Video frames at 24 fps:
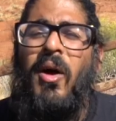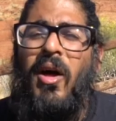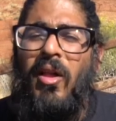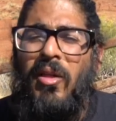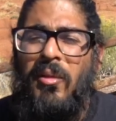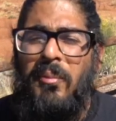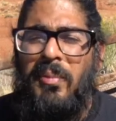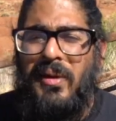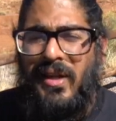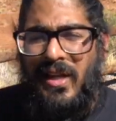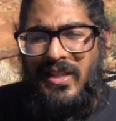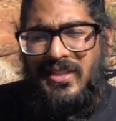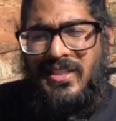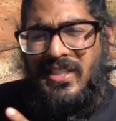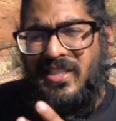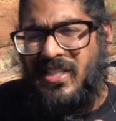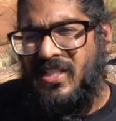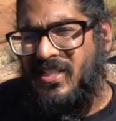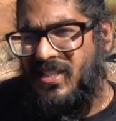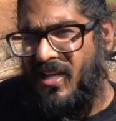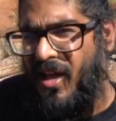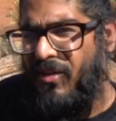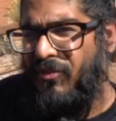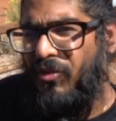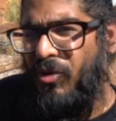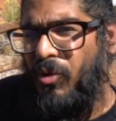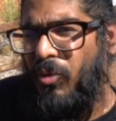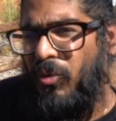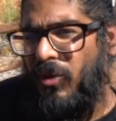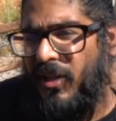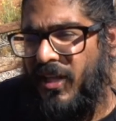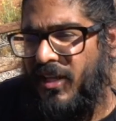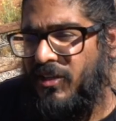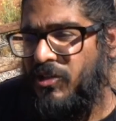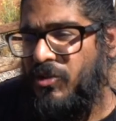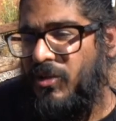Well, because this is Navajo
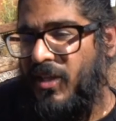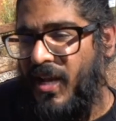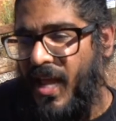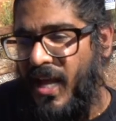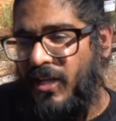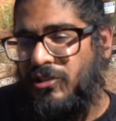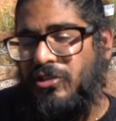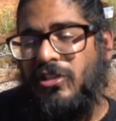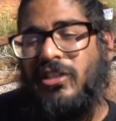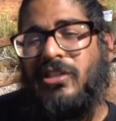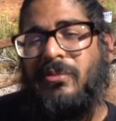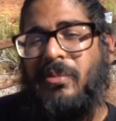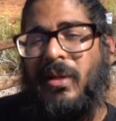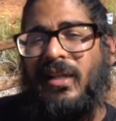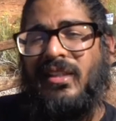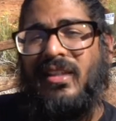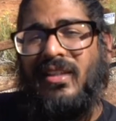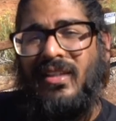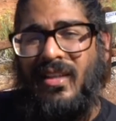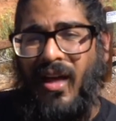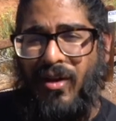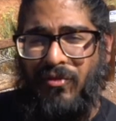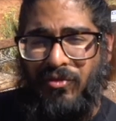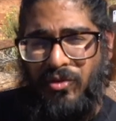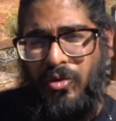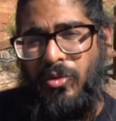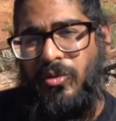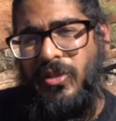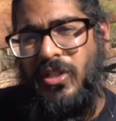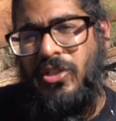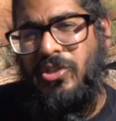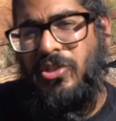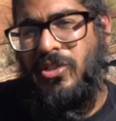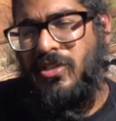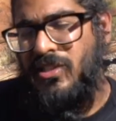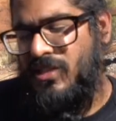land, you can actually expect Navajo
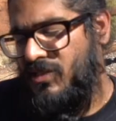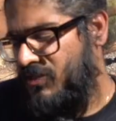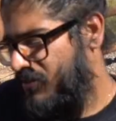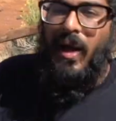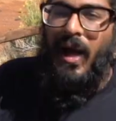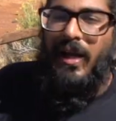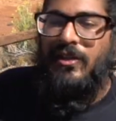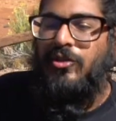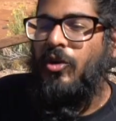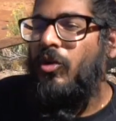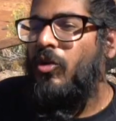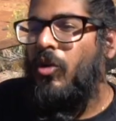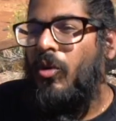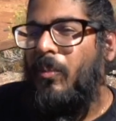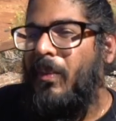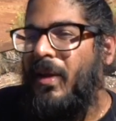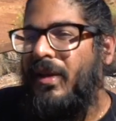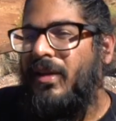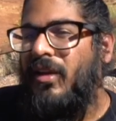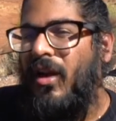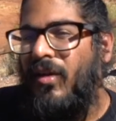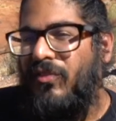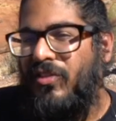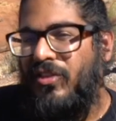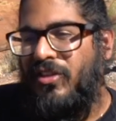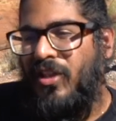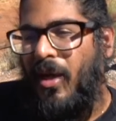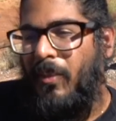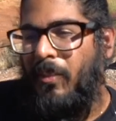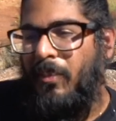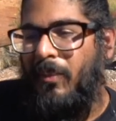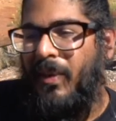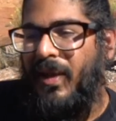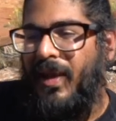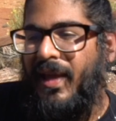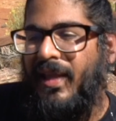dishes. I don't know many off the top
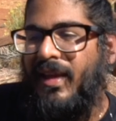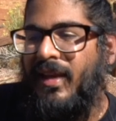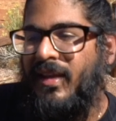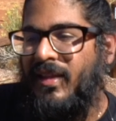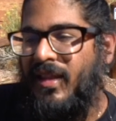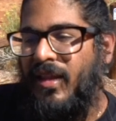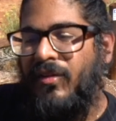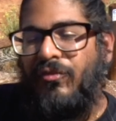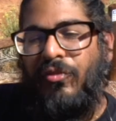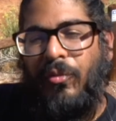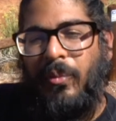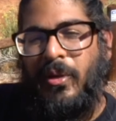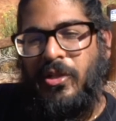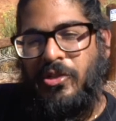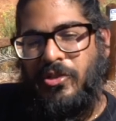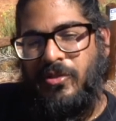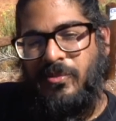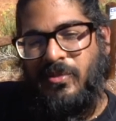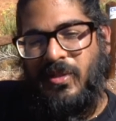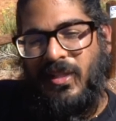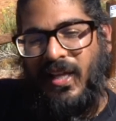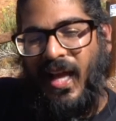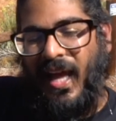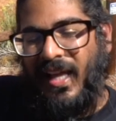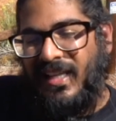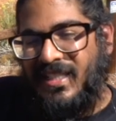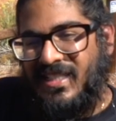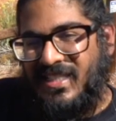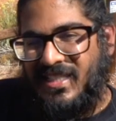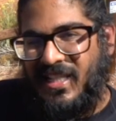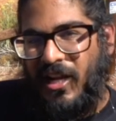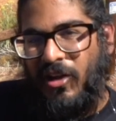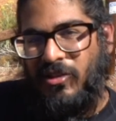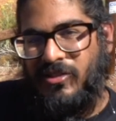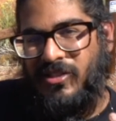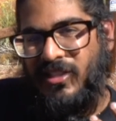of my head and information has been kind of
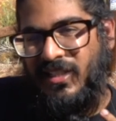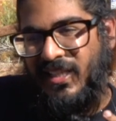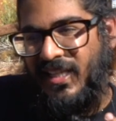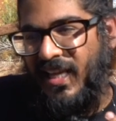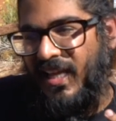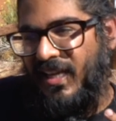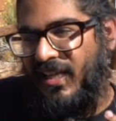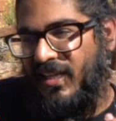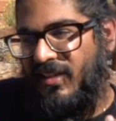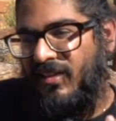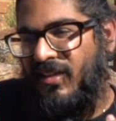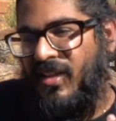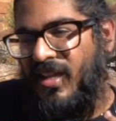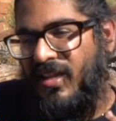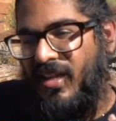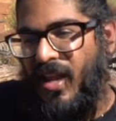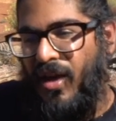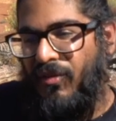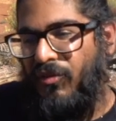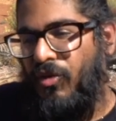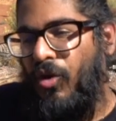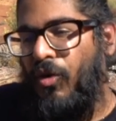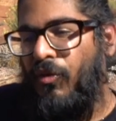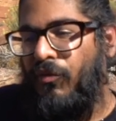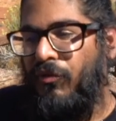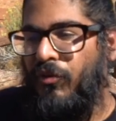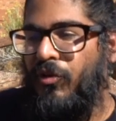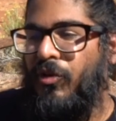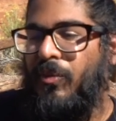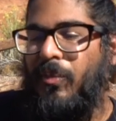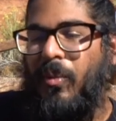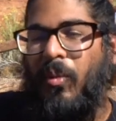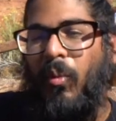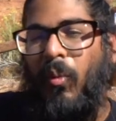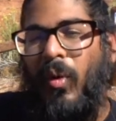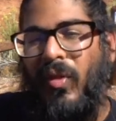scarce on getting Navajo
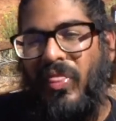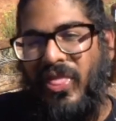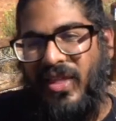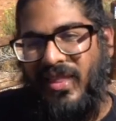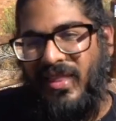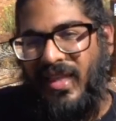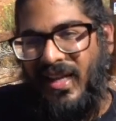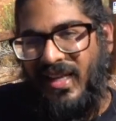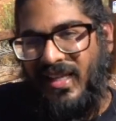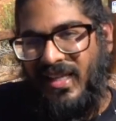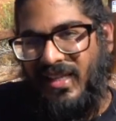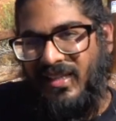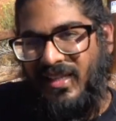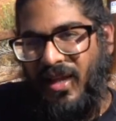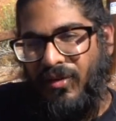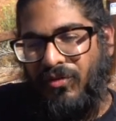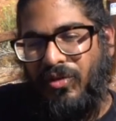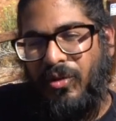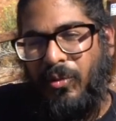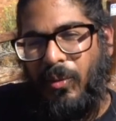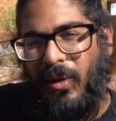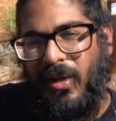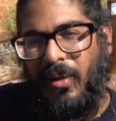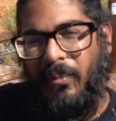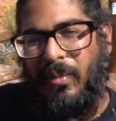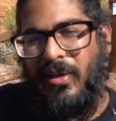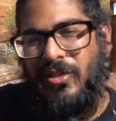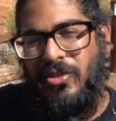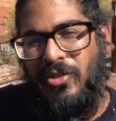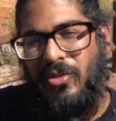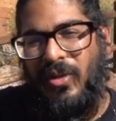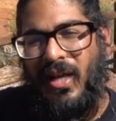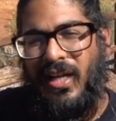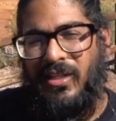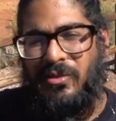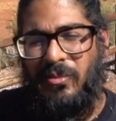food, but one thing that I can definitely recommend
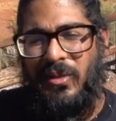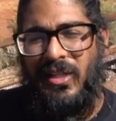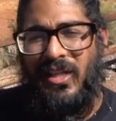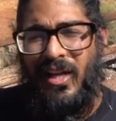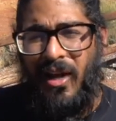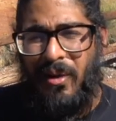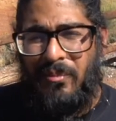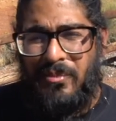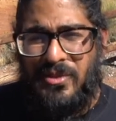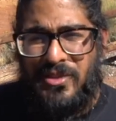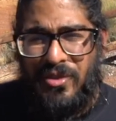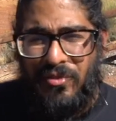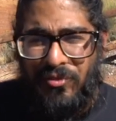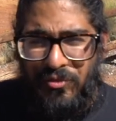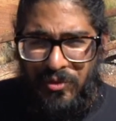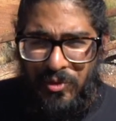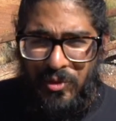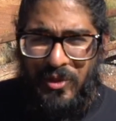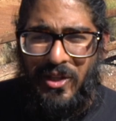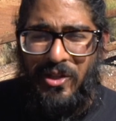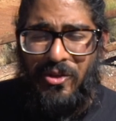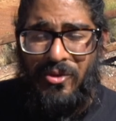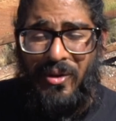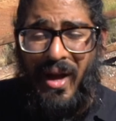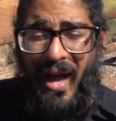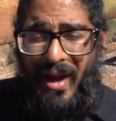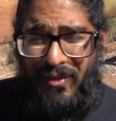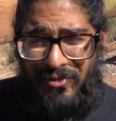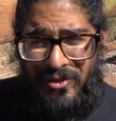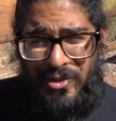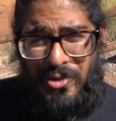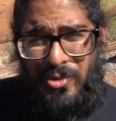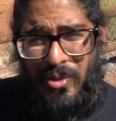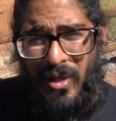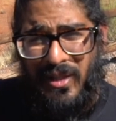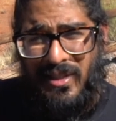to you guys when it comes to food that you have
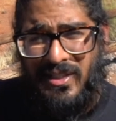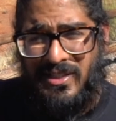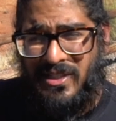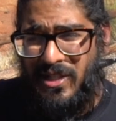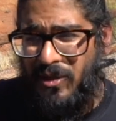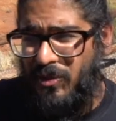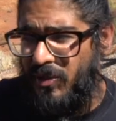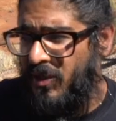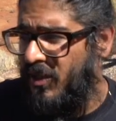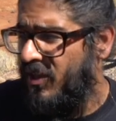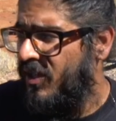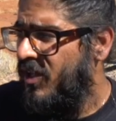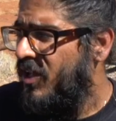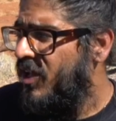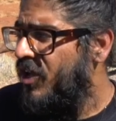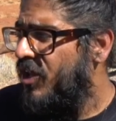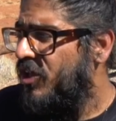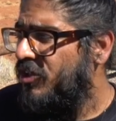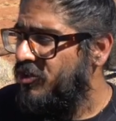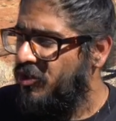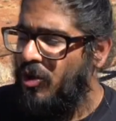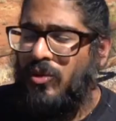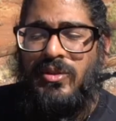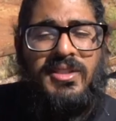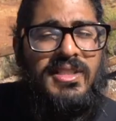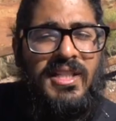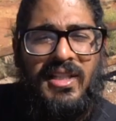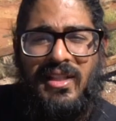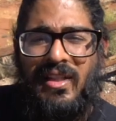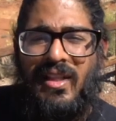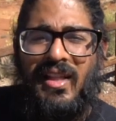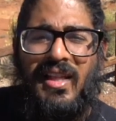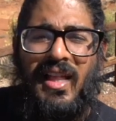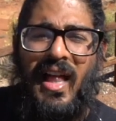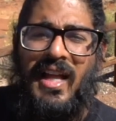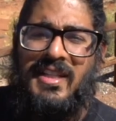to try in this area, don't stick
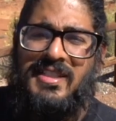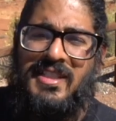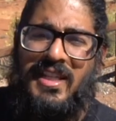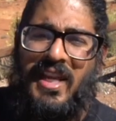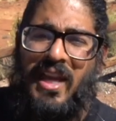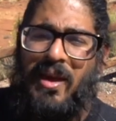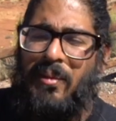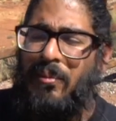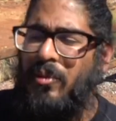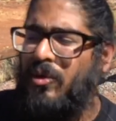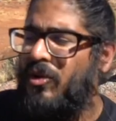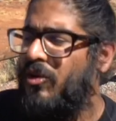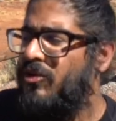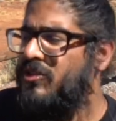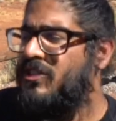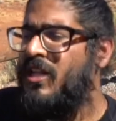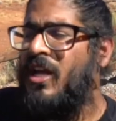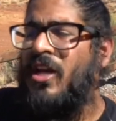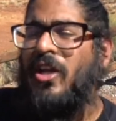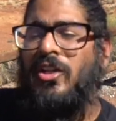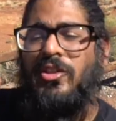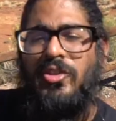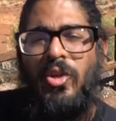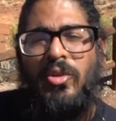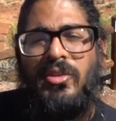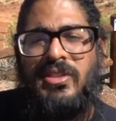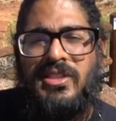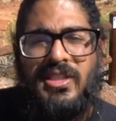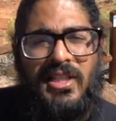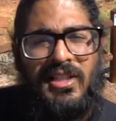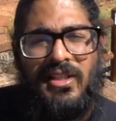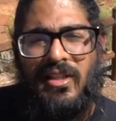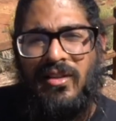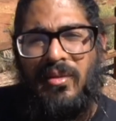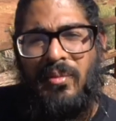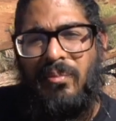to the classic hamburgers, don't
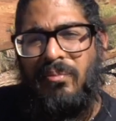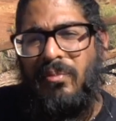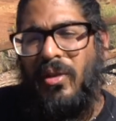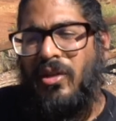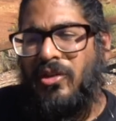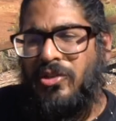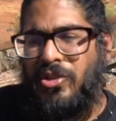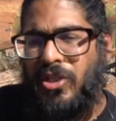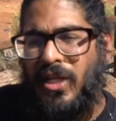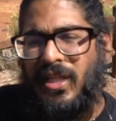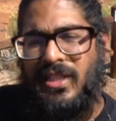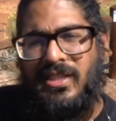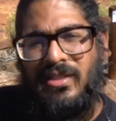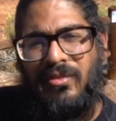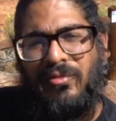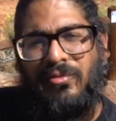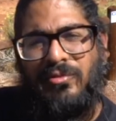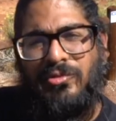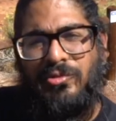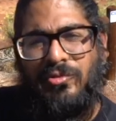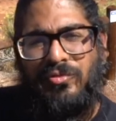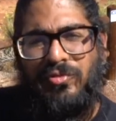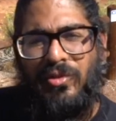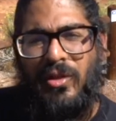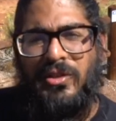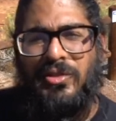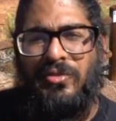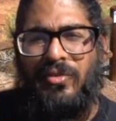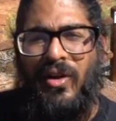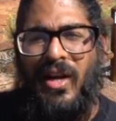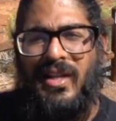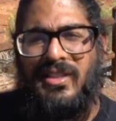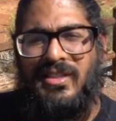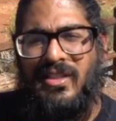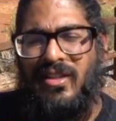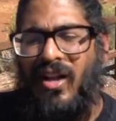stick to the milkshakes and french
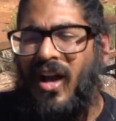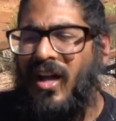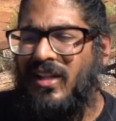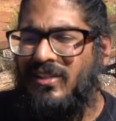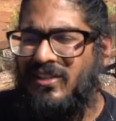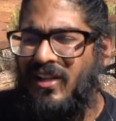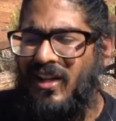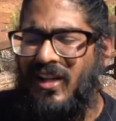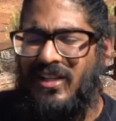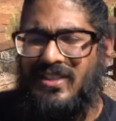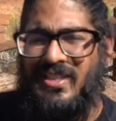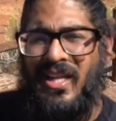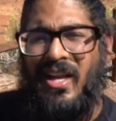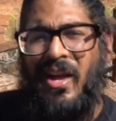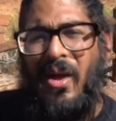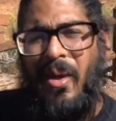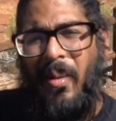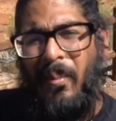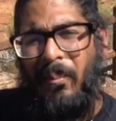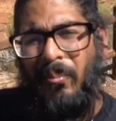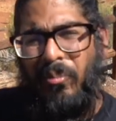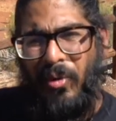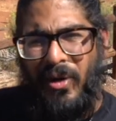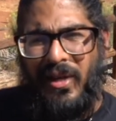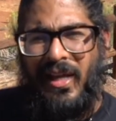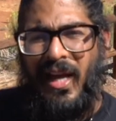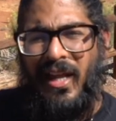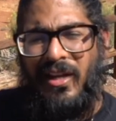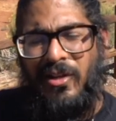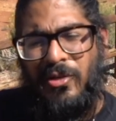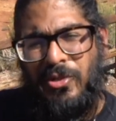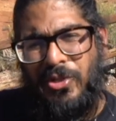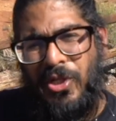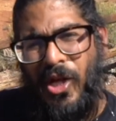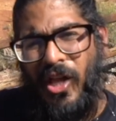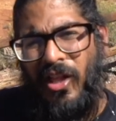fries and hot dogs, break out of
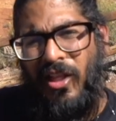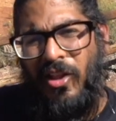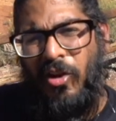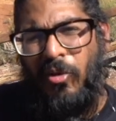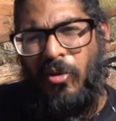your shell a